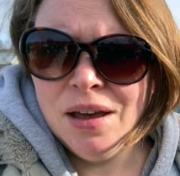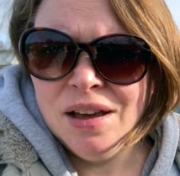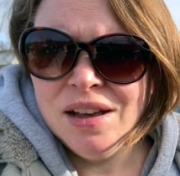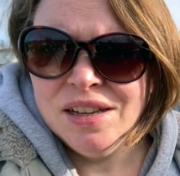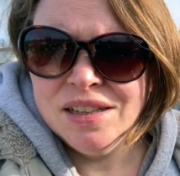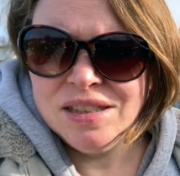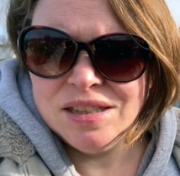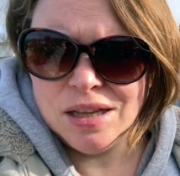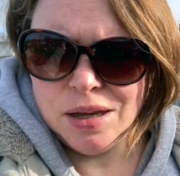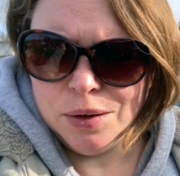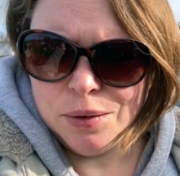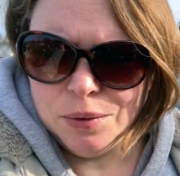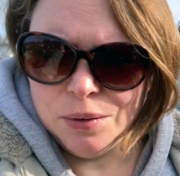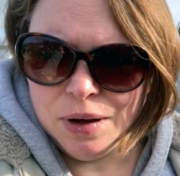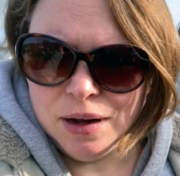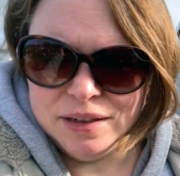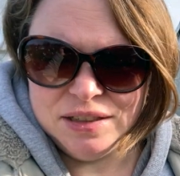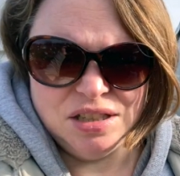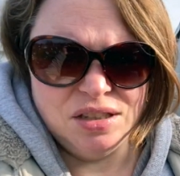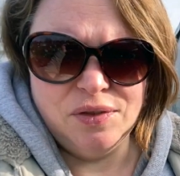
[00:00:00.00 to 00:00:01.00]
so
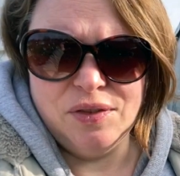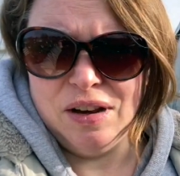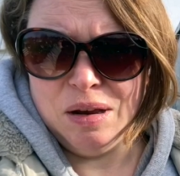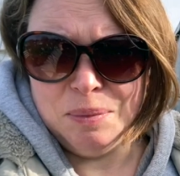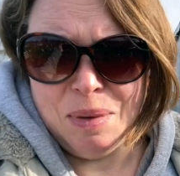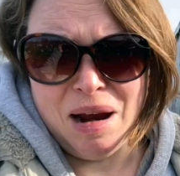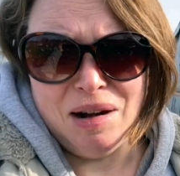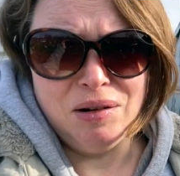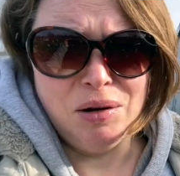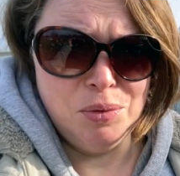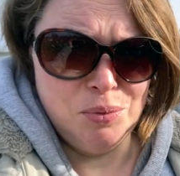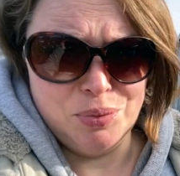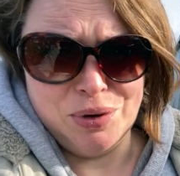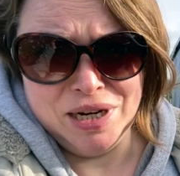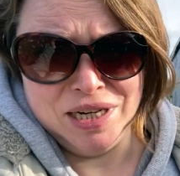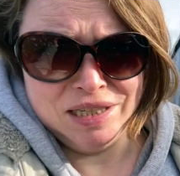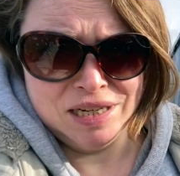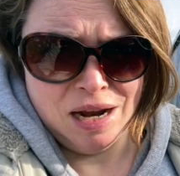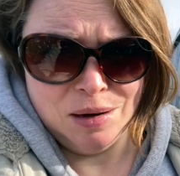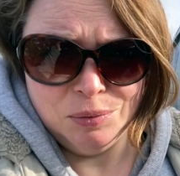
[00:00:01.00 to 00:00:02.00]
I just fill a barrow and
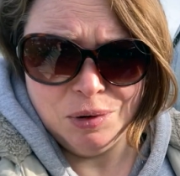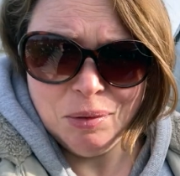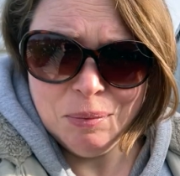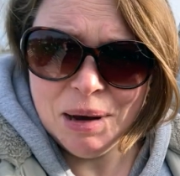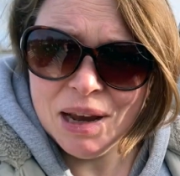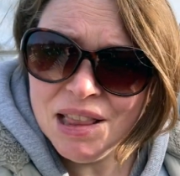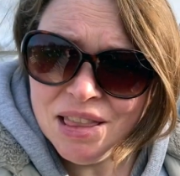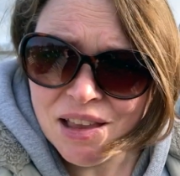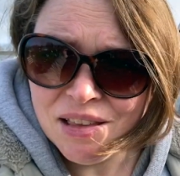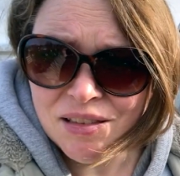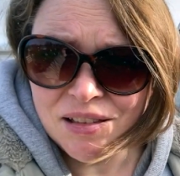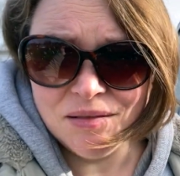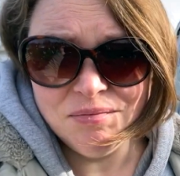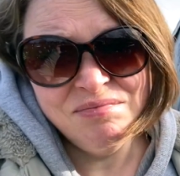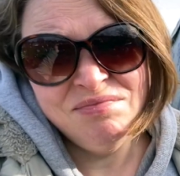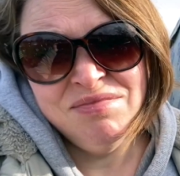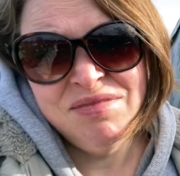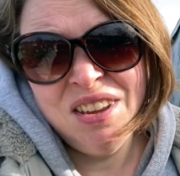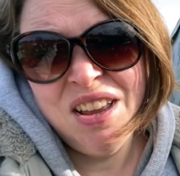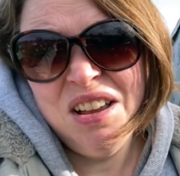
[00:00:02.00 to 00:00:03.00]
bring it down with me and
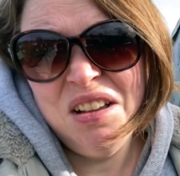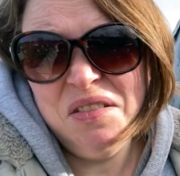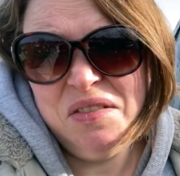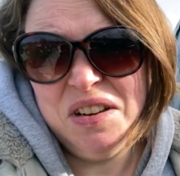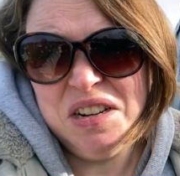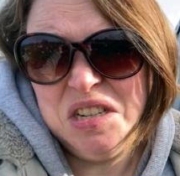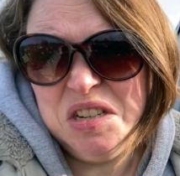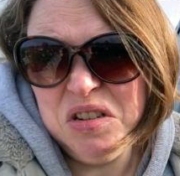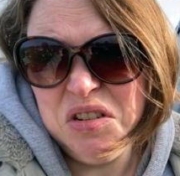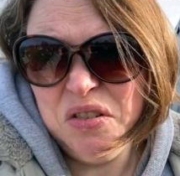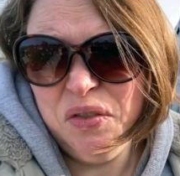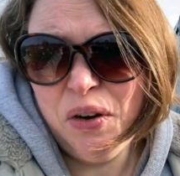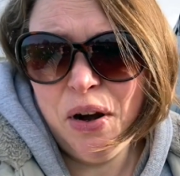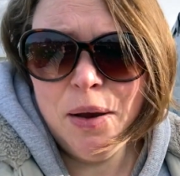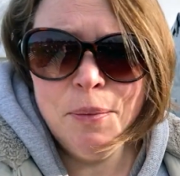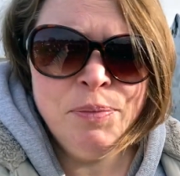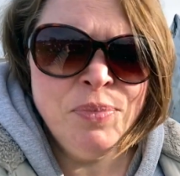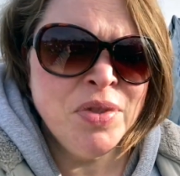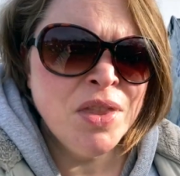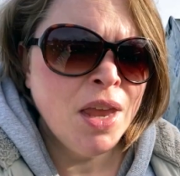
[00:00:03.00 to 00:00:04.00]
then I'll find a use for it.